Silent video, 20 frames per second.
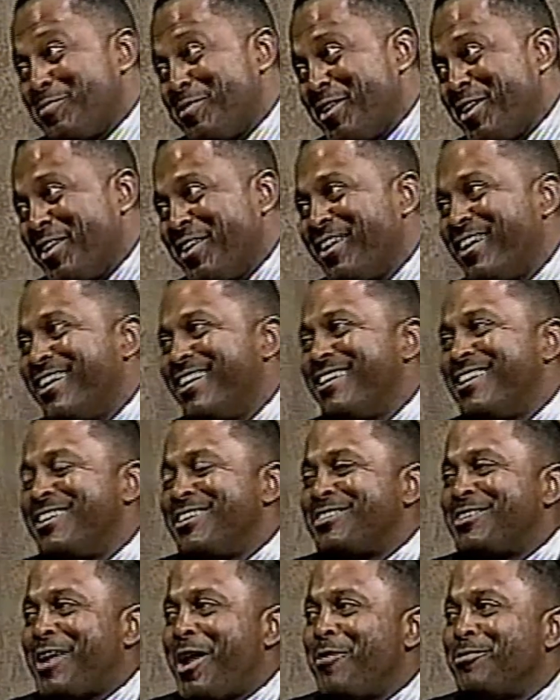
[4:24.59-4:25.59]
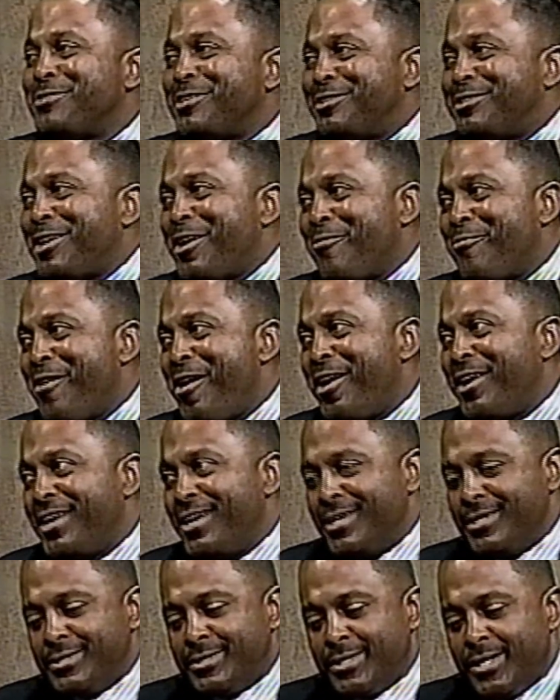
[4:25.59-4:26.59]
here. So that was a tough
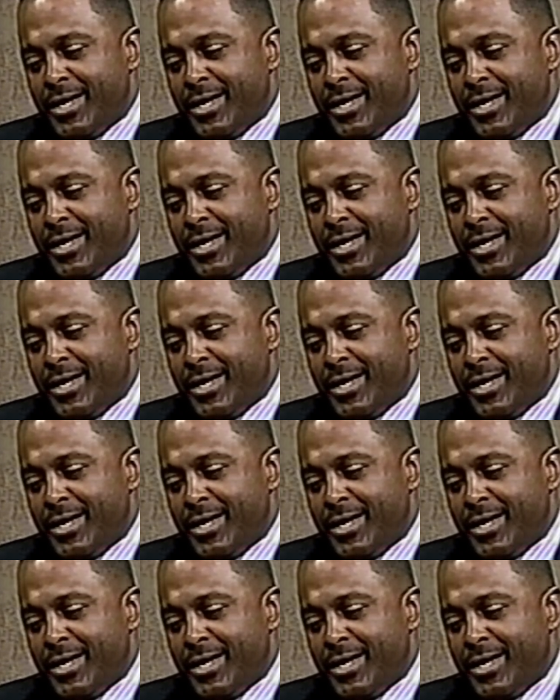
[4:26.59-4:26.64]
audience.